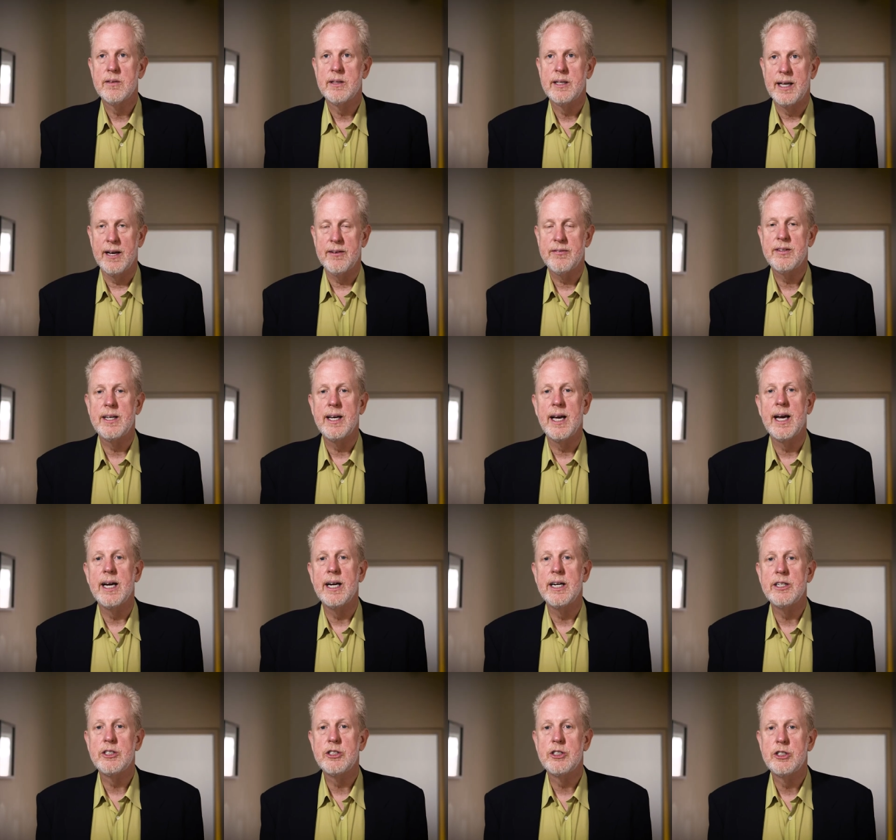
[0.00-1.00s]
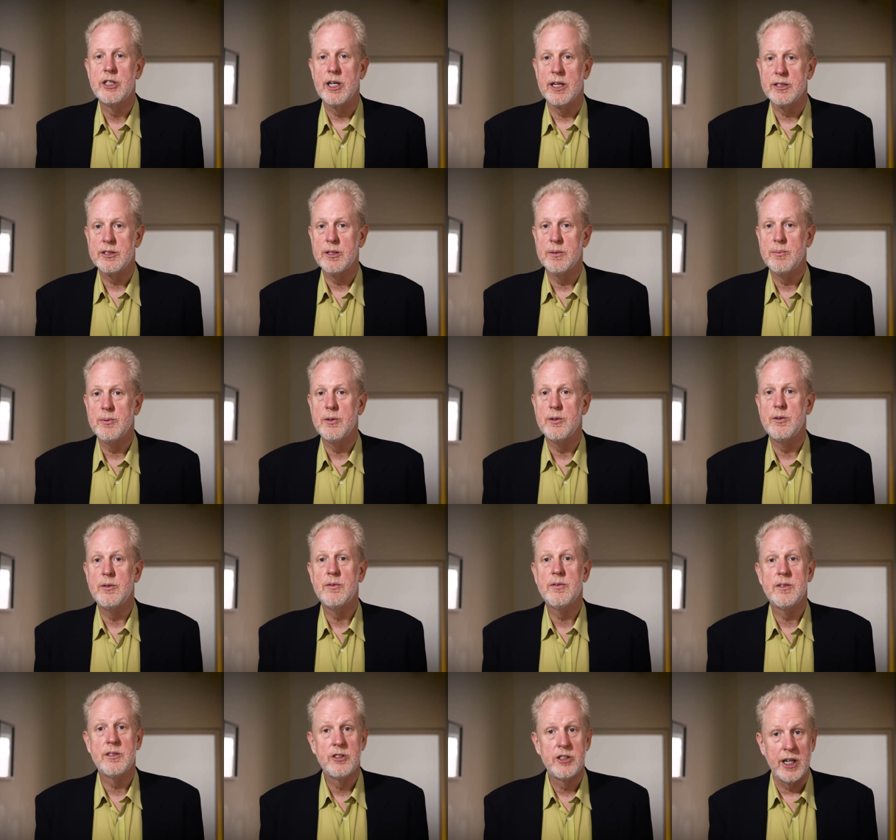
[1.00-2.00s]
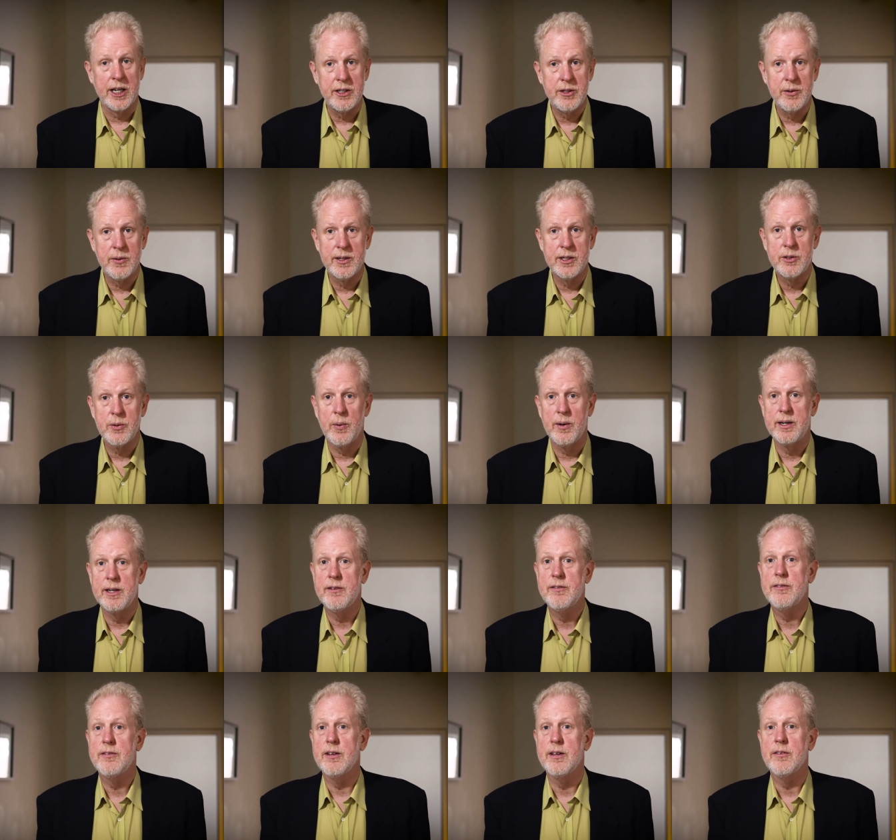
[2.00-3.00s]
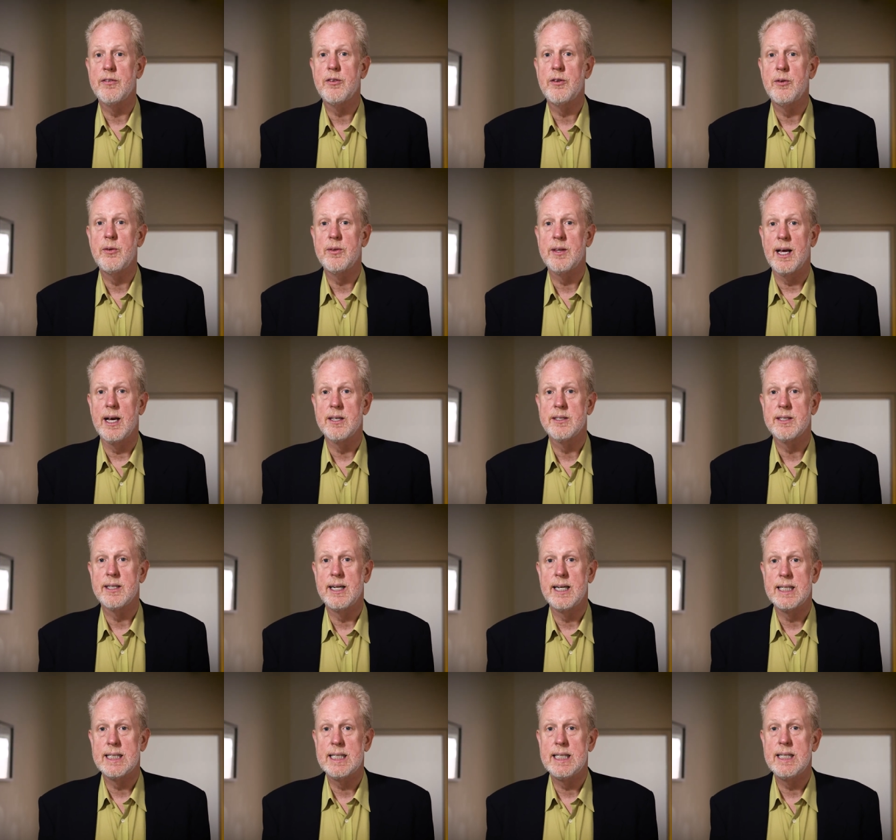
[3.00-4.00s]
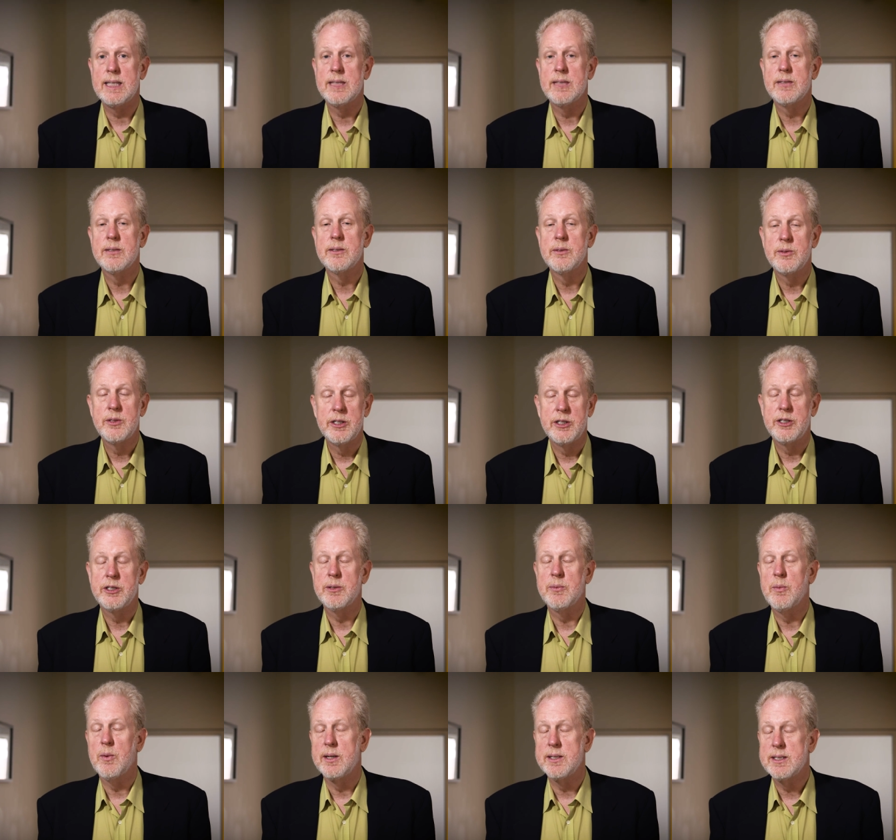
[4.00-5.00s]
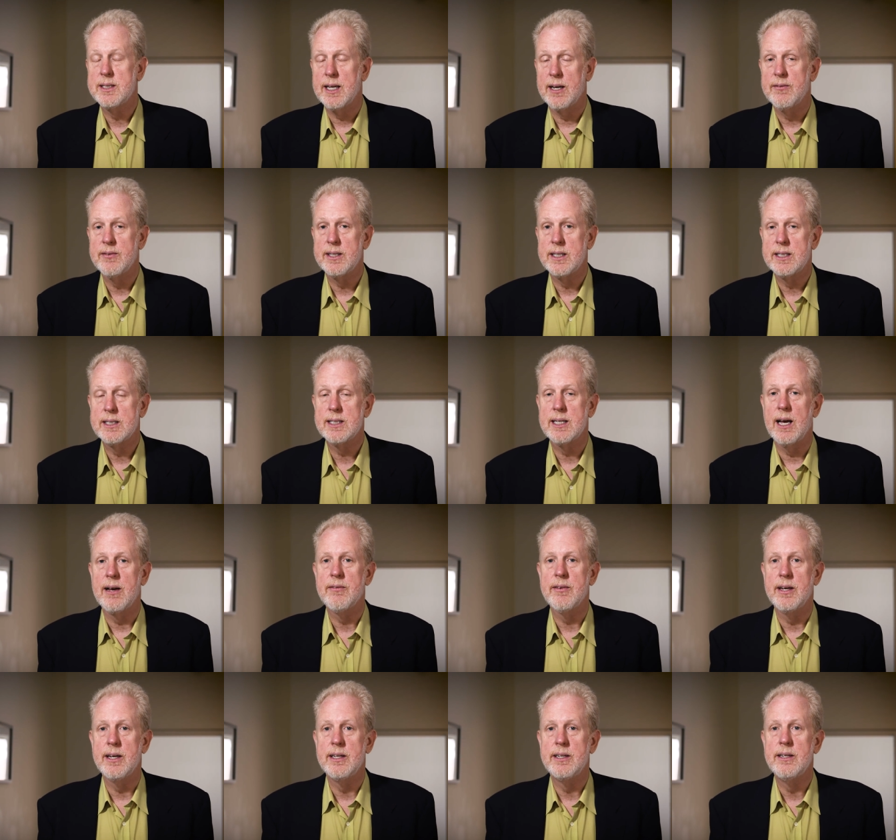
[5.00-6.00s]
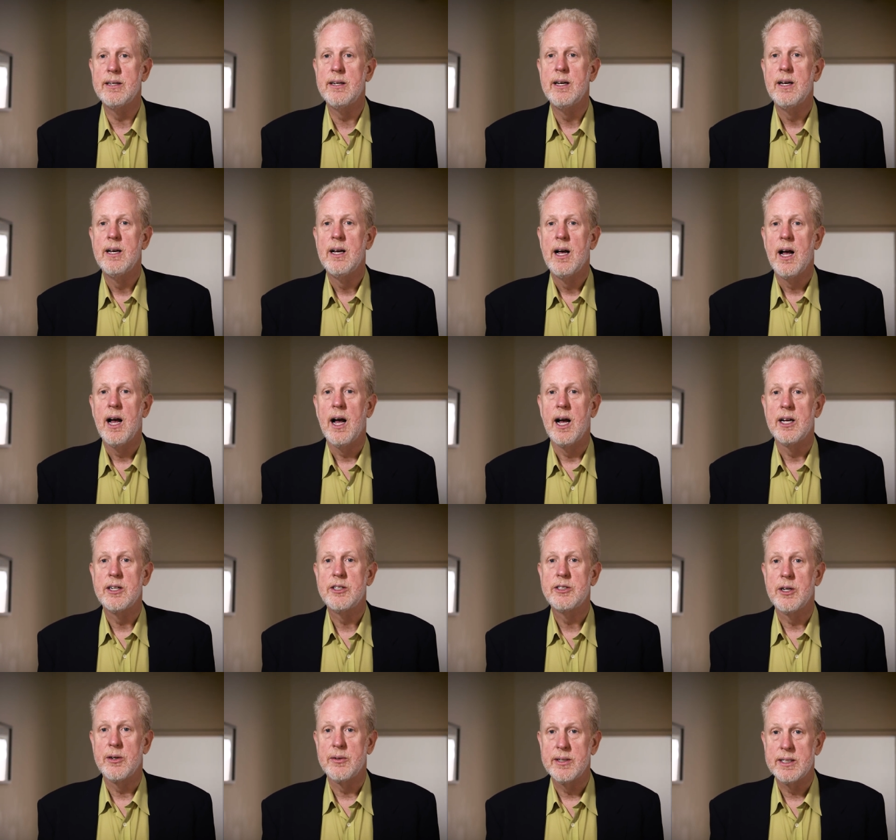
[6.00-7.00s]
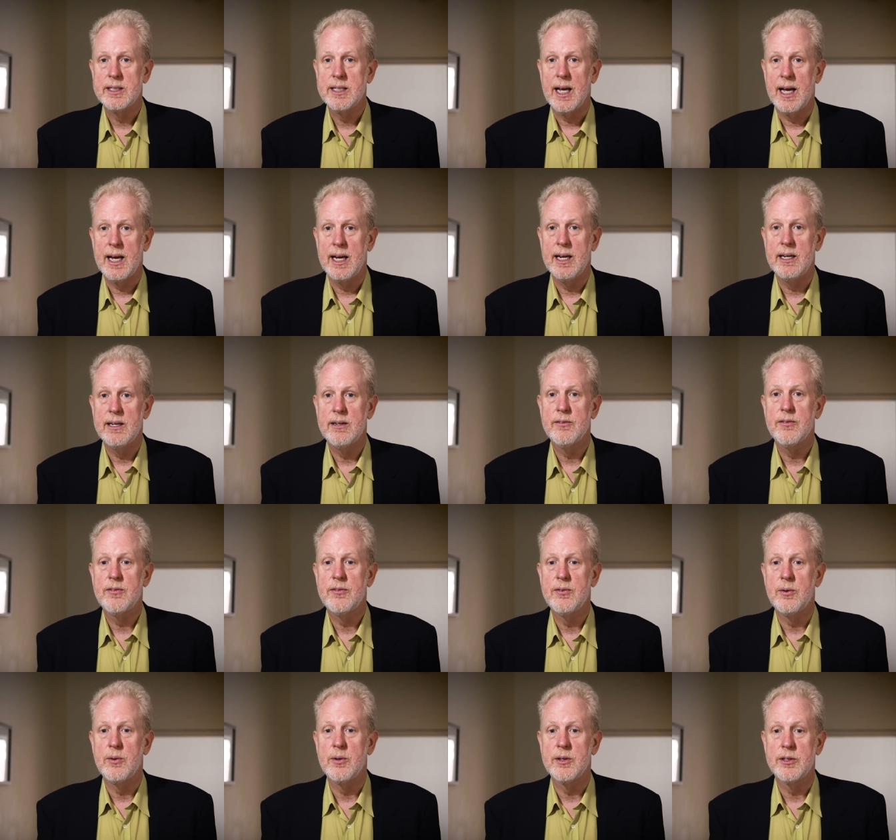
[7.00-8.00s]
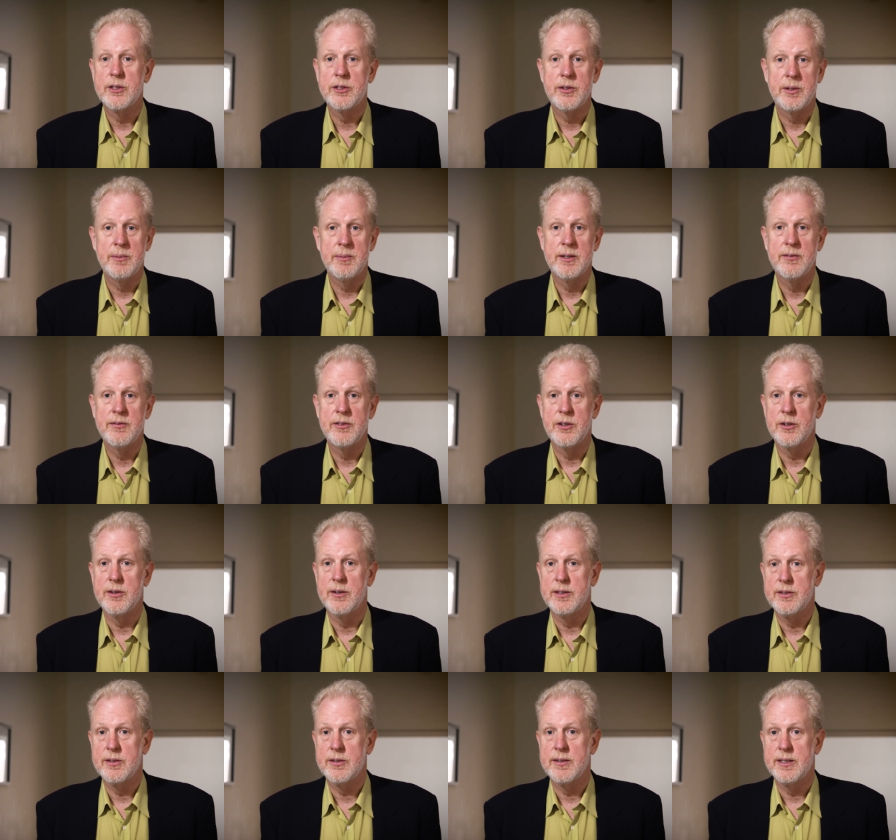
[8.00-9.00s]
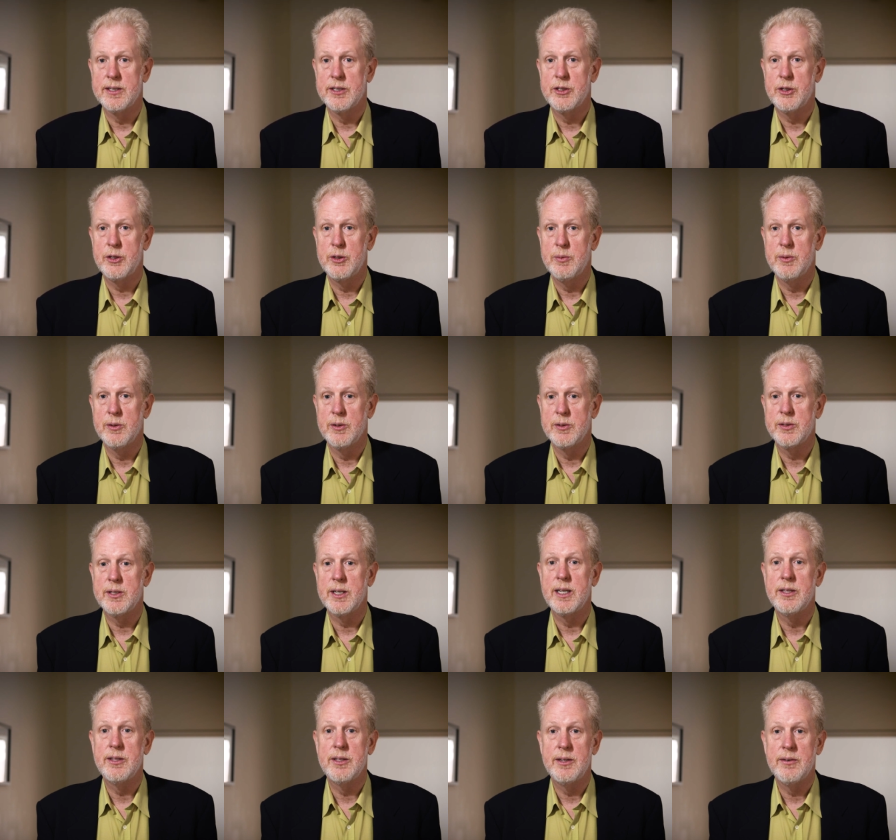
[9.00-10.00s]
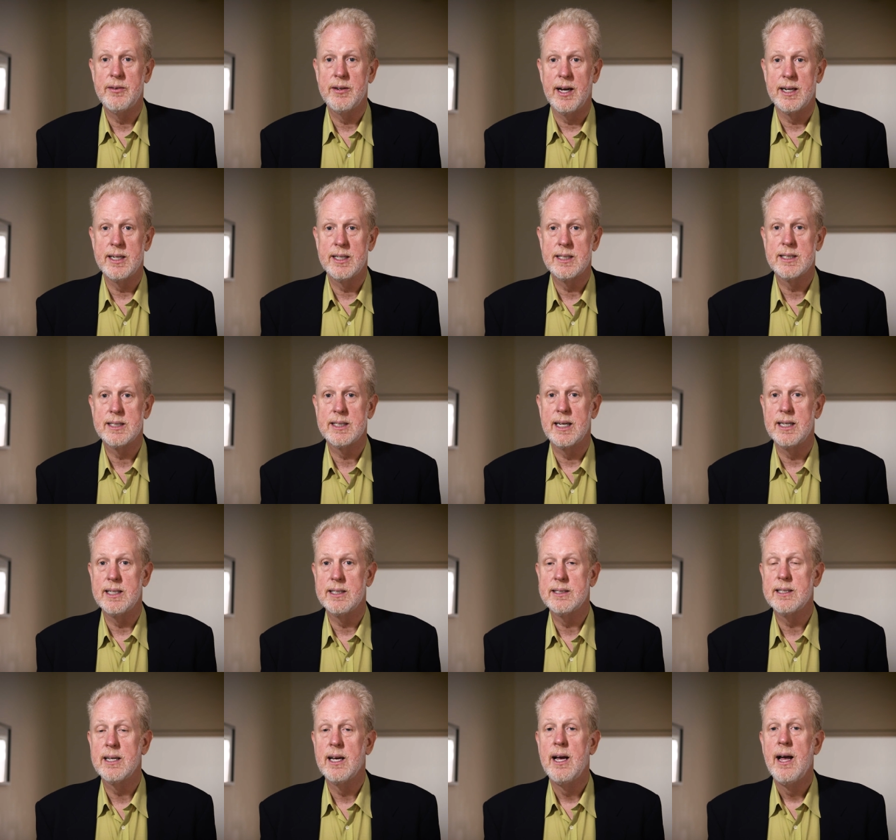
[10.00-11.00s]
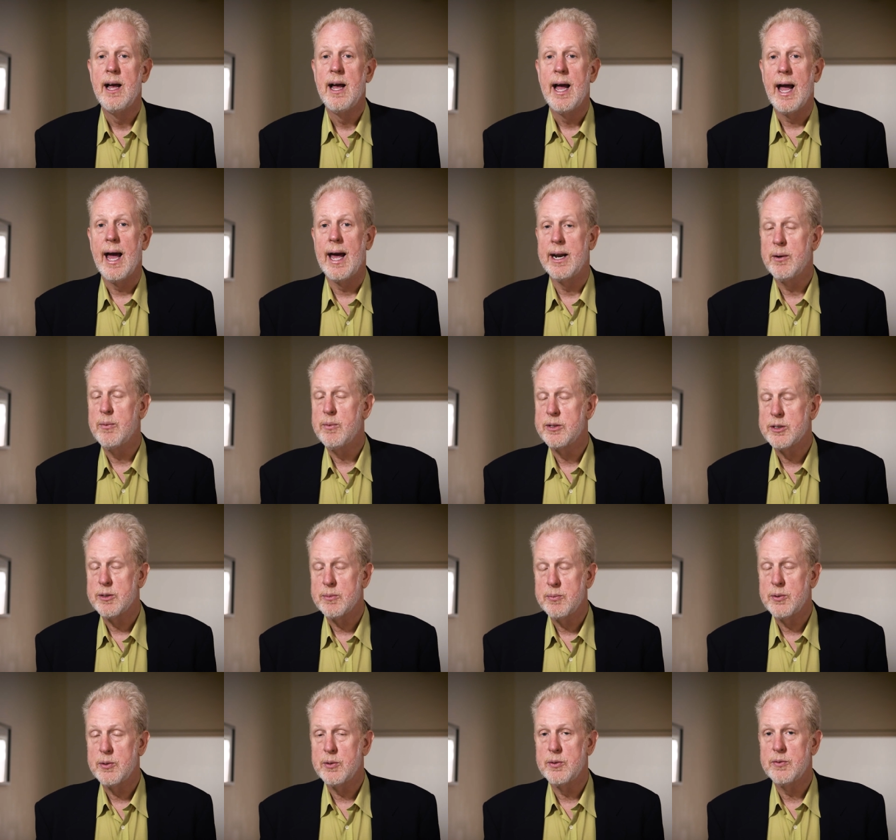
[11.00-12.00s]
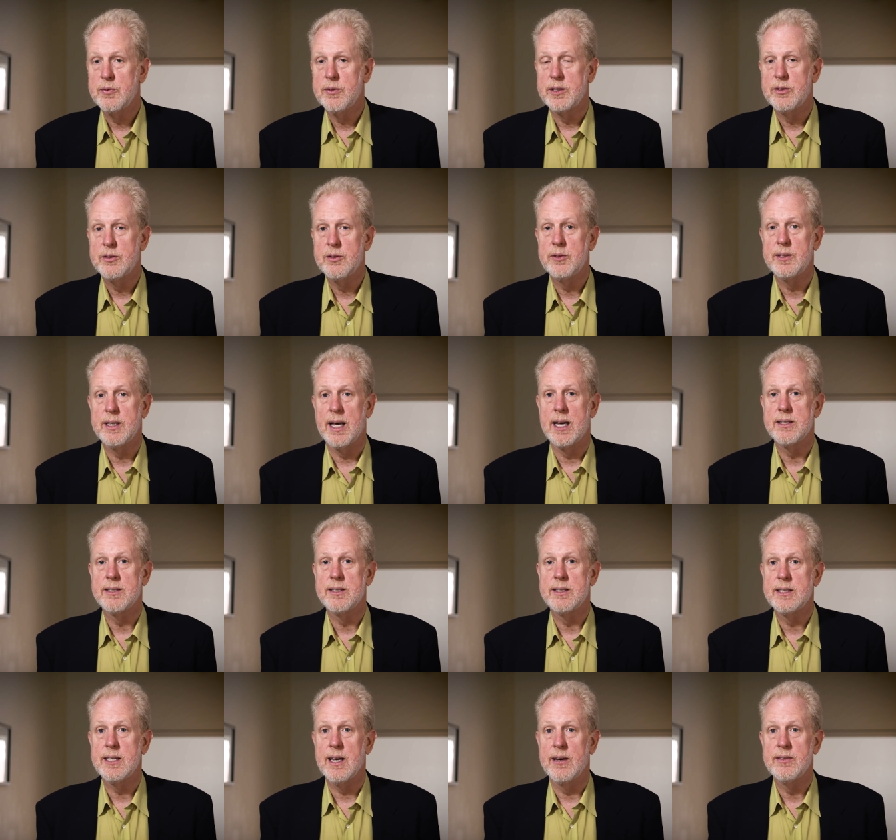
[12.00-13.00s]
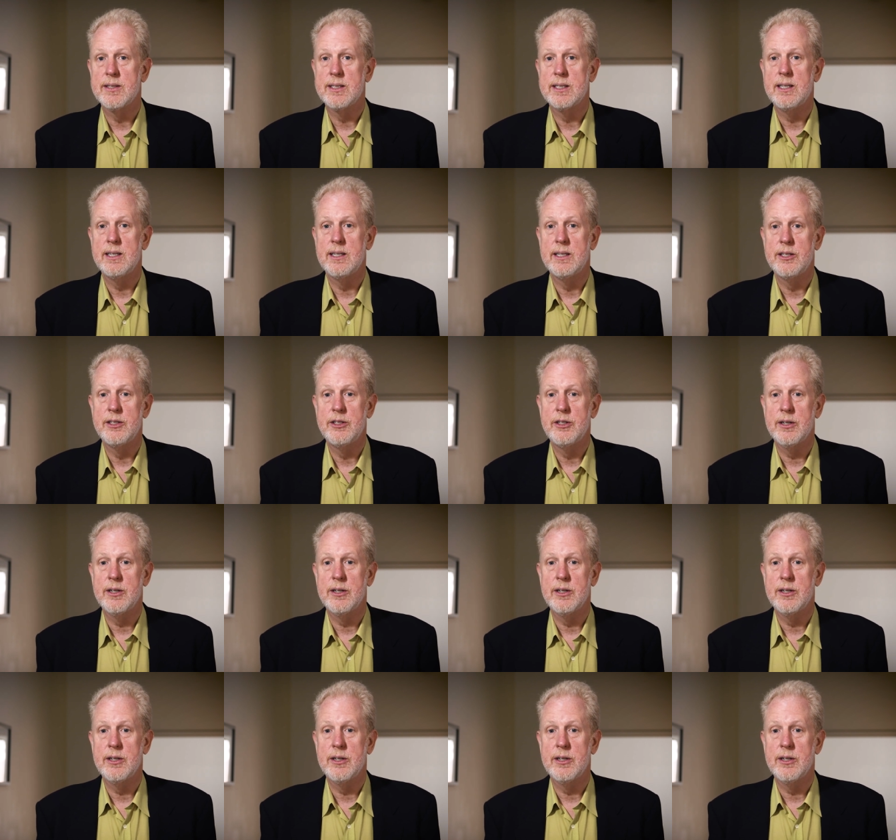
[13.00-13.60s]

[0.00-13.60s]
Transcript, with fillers: The FDA just approved January 25th, 2018, lutetium 177 uh, dotatate for the treatment of neuroendocrine tumors in the United States, and it was approved in 2017 in